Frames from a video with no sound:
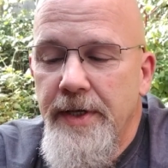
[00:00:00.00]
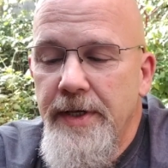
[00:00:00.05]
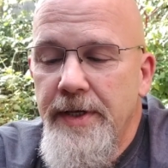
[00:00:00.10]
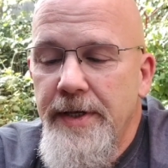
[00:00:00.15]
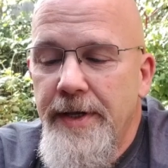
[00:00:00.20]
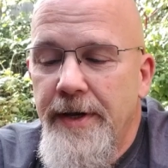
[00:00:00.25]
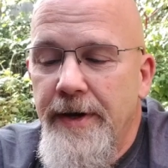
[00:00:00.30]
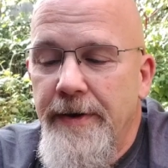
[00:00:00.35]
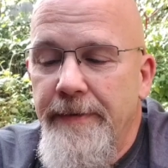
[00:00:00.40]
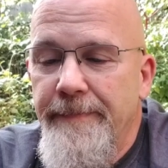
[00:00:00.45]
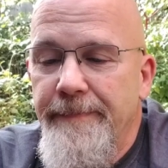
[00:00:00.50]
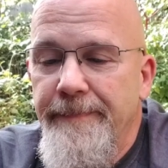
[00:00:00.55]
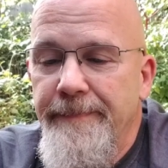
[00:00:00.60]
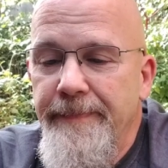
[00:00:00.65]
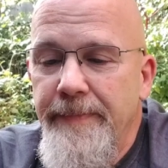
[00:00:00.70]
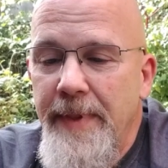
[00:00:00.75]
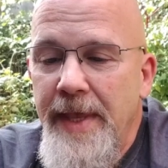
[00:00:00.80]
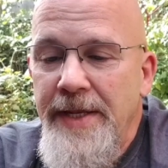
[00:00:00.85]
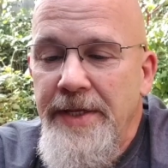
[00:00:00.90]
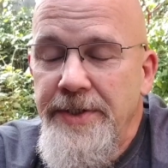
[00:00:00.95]
And
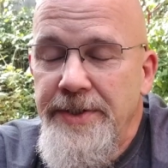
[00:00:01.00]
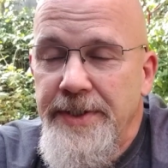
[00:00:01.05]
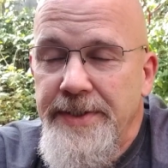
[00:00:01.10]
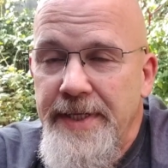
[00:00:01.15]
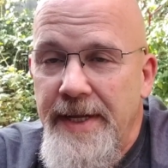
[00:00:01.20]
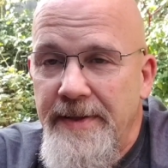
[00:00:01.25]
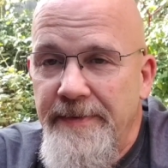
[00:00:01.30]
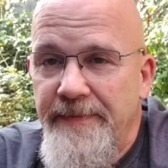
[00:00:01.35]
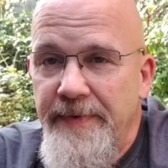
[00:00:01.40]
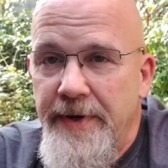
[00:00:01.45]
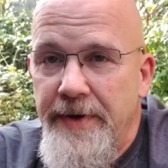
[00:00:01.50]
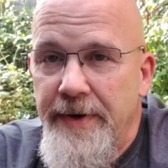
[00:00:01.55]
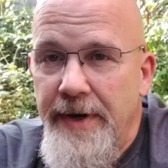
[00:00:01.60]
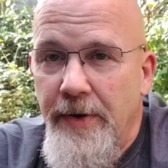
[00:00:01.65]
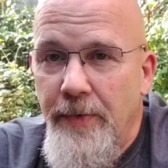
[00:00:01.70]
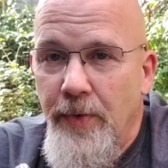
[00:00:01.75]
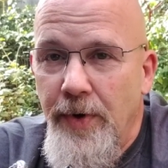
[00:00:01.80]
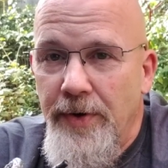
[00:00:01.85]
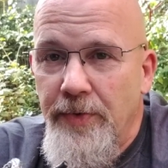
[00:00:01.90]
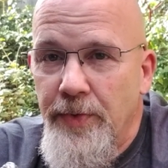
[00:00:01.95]
you just have to figure
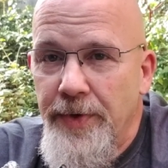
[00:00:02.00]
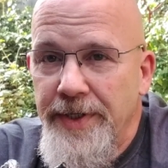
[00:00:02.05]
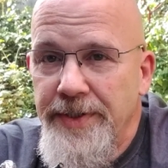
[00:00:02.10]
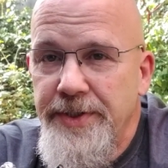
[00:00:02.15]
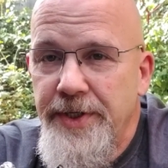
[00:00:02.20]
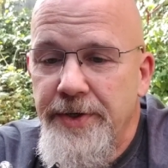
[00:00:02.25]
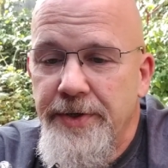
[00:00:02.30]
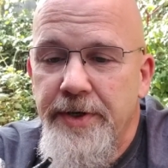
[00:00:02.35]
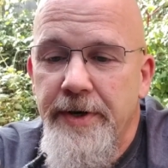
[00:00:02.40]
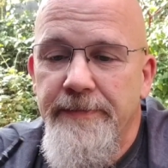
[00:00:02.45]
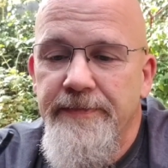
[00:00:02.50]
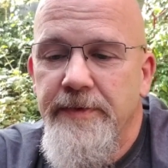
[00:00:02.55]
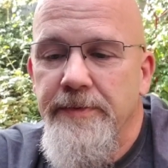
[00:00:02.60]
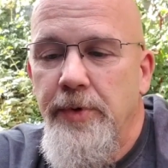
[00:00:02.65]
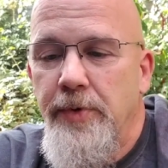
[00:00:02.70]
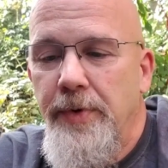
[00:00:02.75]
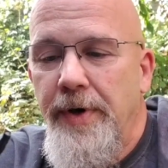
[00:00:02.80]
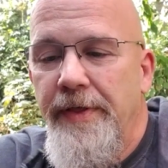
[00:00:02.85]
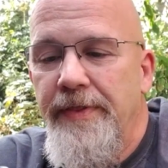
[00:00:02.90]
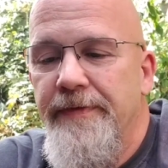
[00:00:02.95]
out what risk you're comfortable with.